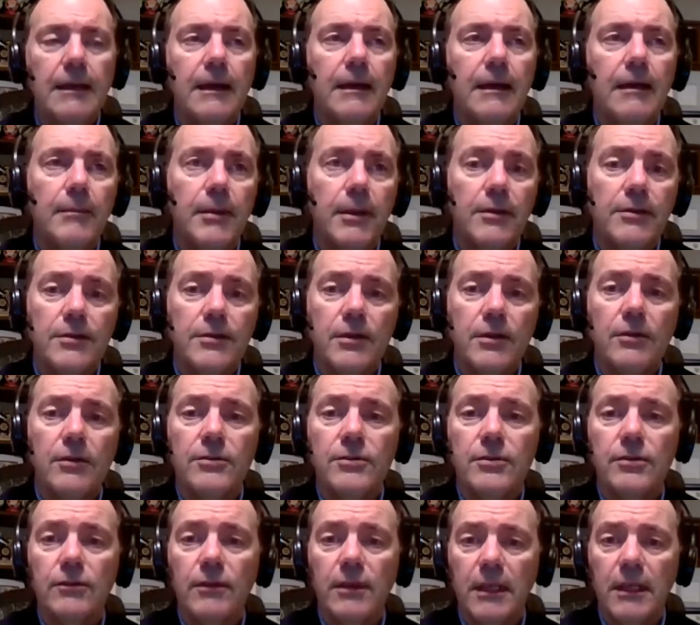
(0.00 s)
uh, but there's
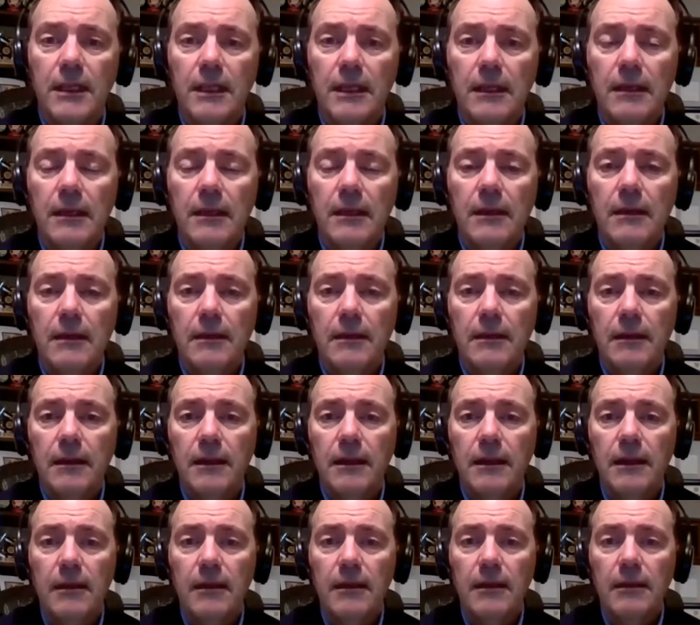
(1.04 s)
also the
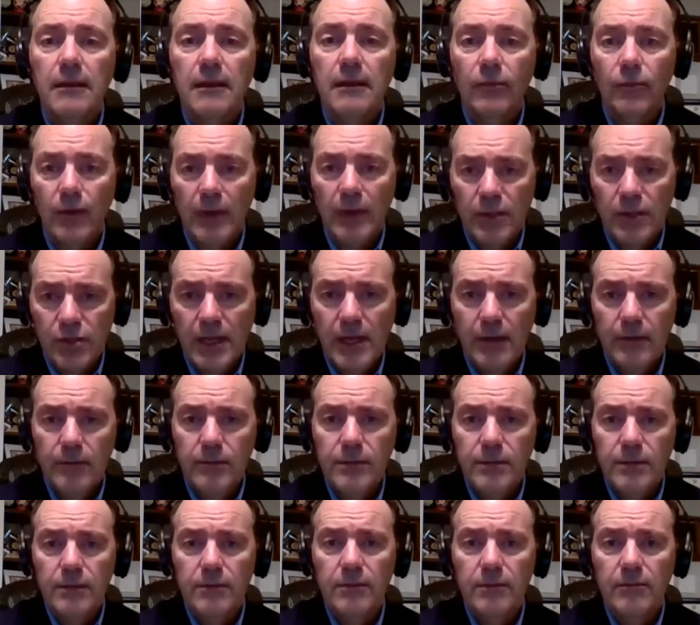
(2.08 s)
the the reach
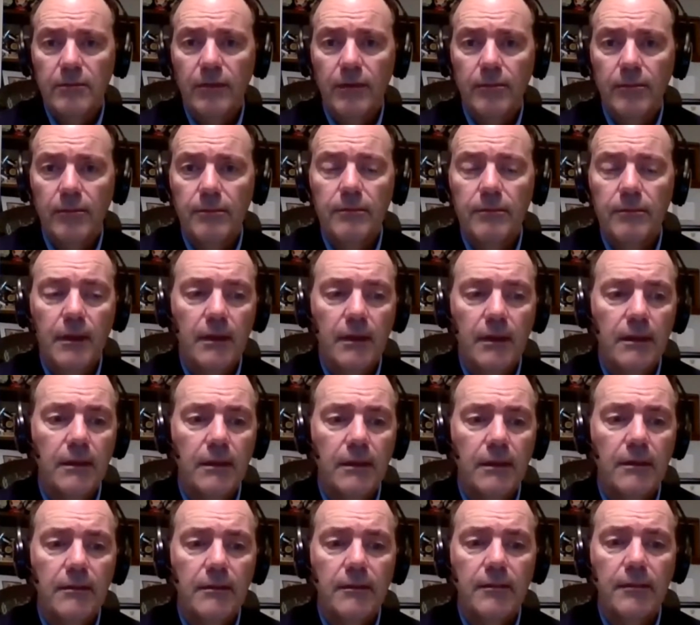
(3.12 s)
out from
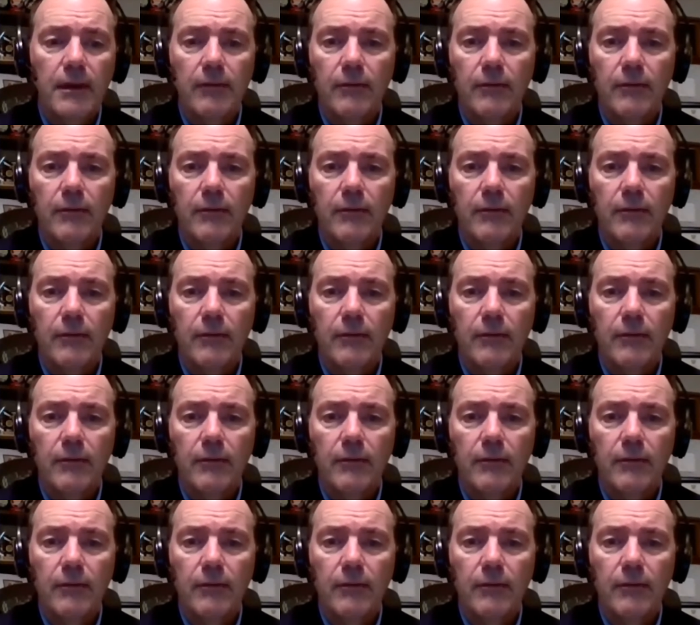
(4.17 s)
uh,